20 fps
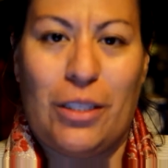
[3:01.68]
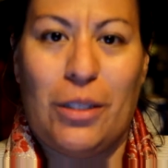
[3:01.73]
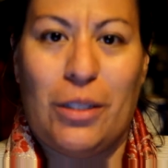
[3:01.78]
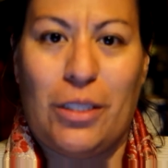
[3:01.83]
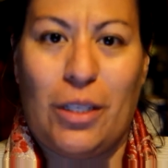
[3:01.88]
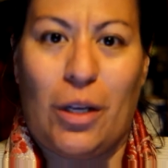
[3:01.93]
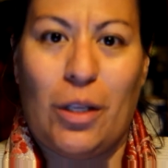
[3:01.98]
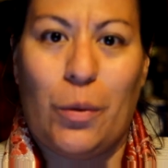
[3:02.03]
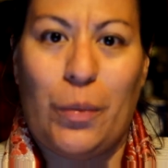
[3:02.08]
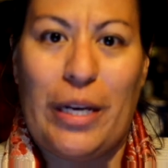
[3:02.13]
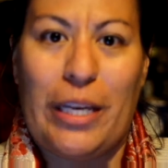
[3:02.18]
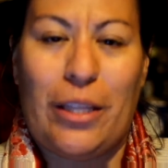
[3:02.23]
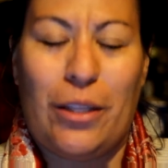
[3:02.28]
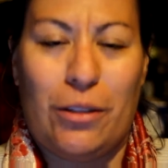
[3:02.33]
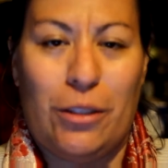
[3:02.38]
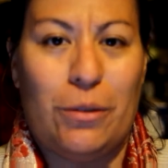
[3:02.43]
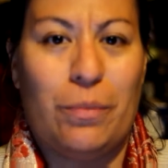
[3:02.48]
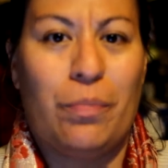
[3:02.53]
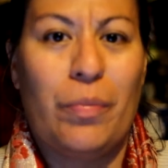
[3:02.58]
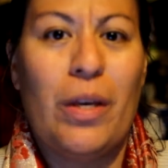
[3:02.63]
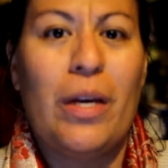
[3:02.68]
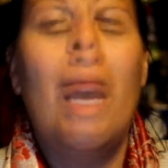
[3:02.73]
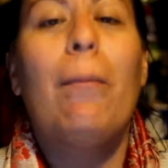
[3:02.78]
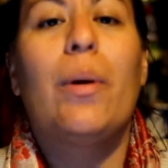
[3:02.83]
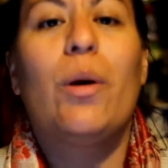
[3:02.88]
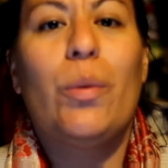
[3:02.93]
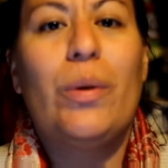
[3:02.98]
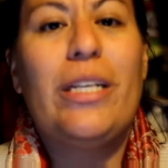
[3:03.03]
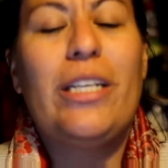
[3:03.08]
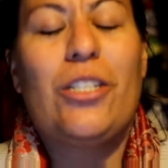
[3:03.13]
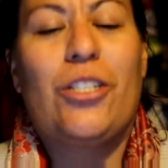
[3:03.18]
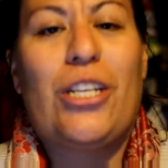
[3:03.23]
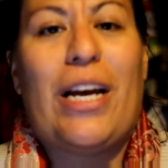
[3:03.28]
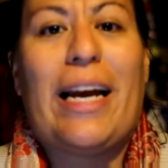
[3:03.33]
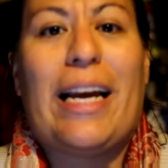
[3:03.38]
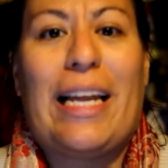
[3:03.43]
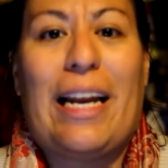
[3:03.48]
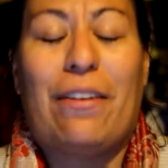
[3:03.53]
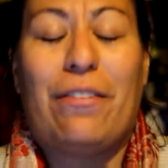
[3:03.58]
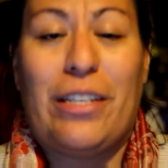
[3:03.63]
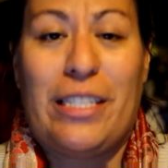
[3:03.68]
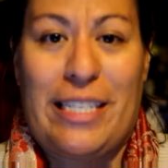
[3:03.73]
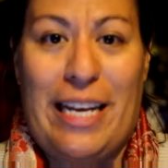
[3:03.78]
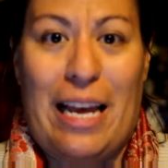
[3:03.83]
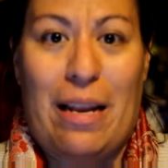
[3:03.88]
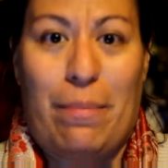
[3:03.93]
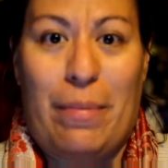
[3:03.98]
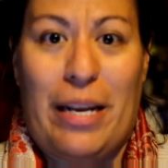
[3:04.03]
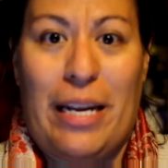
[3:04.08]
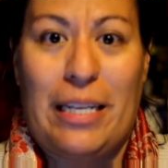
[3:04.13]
and cooked all the way through. But we're gonna check it every 10